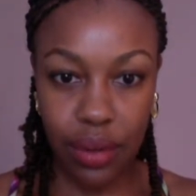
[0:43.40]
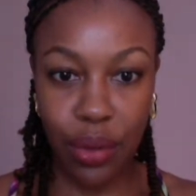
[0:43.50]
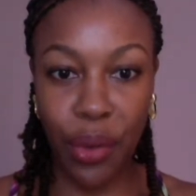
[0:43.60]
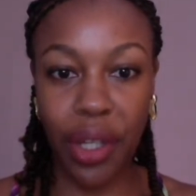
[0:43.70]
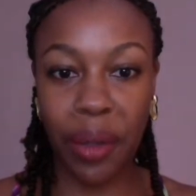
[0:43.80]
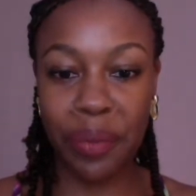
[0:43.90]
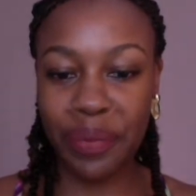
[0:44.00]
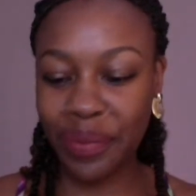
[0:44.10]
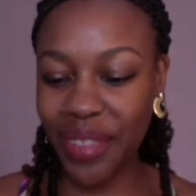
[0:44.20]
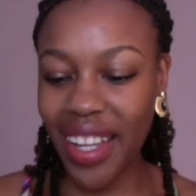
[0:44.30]
Okay,
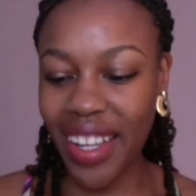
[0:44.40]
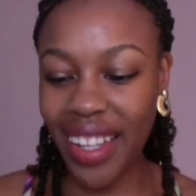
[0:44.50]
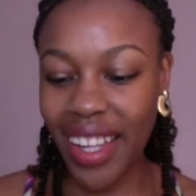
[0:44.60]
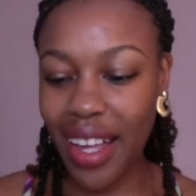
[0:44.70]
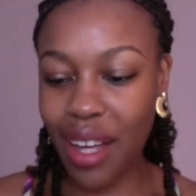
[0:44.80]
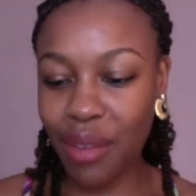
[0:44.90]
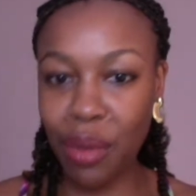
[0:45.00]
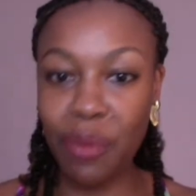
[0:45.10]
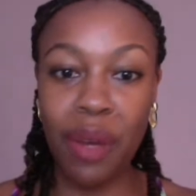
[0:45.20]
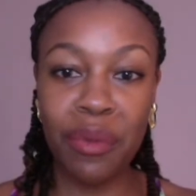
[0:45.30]
I've
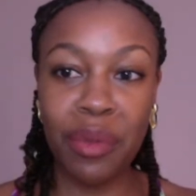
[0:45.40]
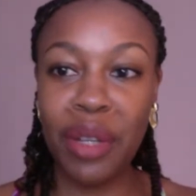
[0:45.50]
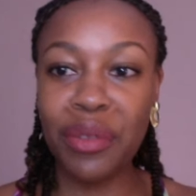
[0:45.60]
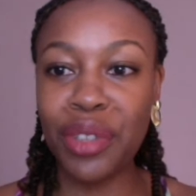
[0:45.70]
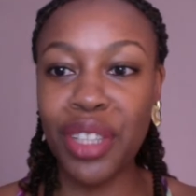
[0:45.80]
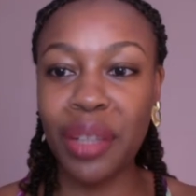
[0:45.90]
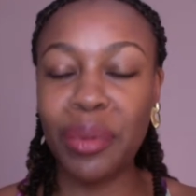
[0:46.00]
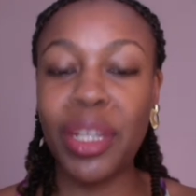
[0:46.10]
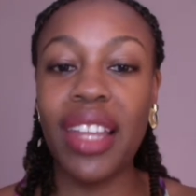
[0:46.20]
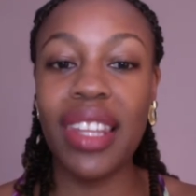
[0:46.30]
confirmed with my phone that we
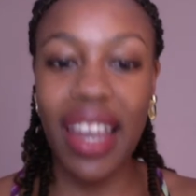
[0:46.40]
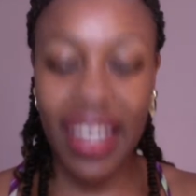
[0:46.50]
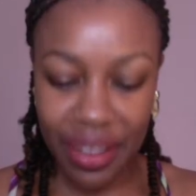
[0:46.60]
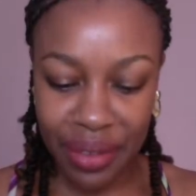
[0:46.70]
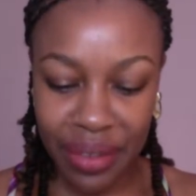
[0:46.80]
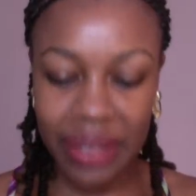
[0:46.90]
are live.